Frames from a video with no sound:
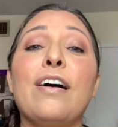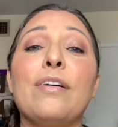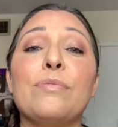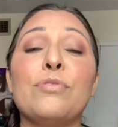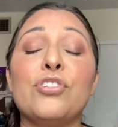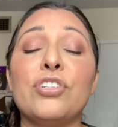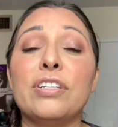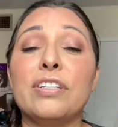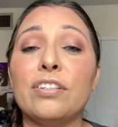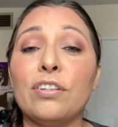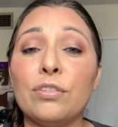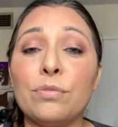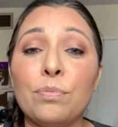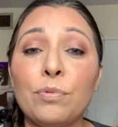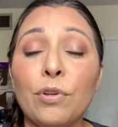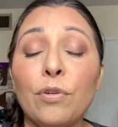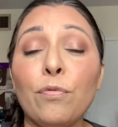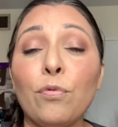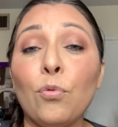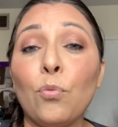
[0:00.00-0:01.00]
She sells
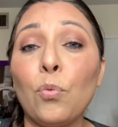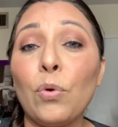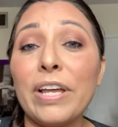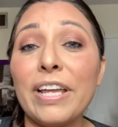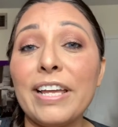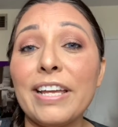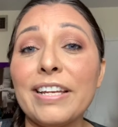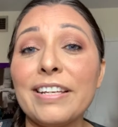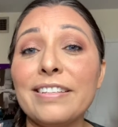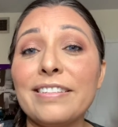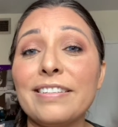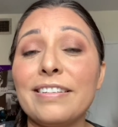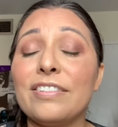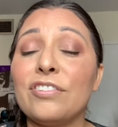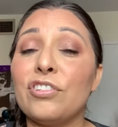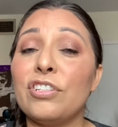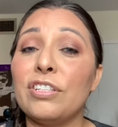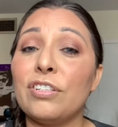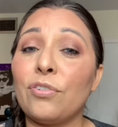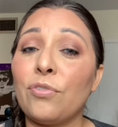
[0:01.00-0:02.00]
beautiful wigs.
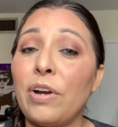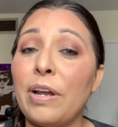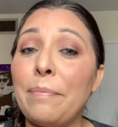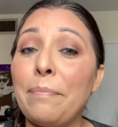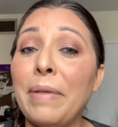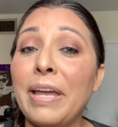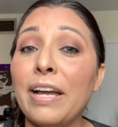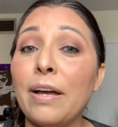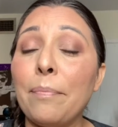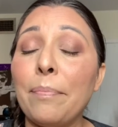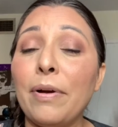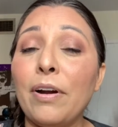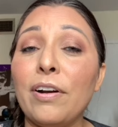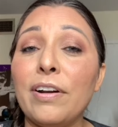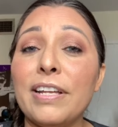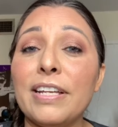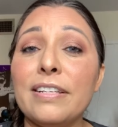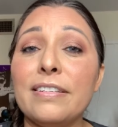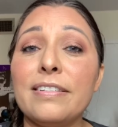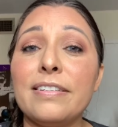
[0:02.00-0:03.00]
She's a great makeup
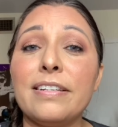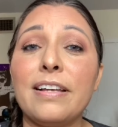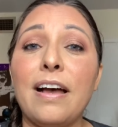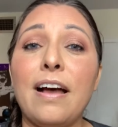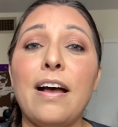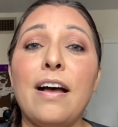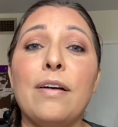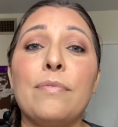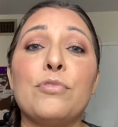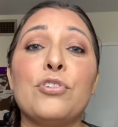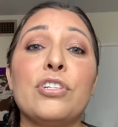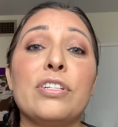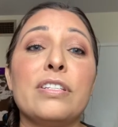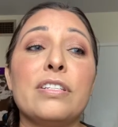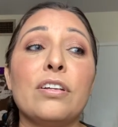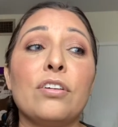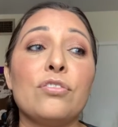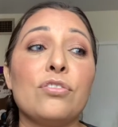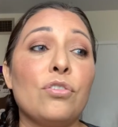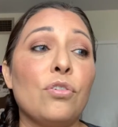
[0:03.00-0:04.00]
artist. She
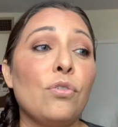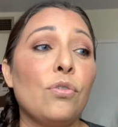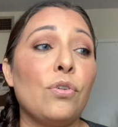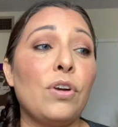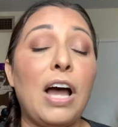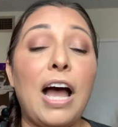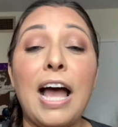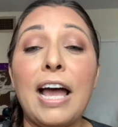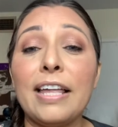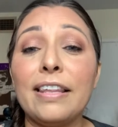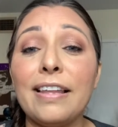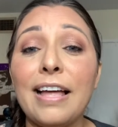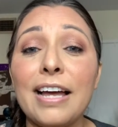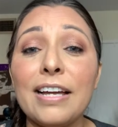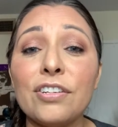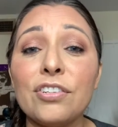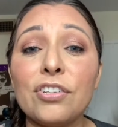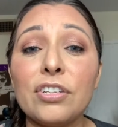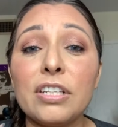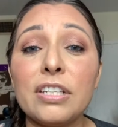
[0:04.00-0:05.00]
sells her own
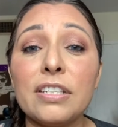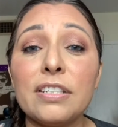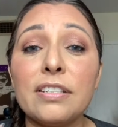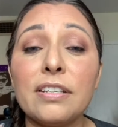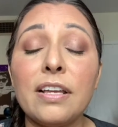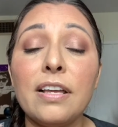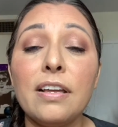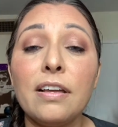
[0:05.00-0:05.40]
eyelashes.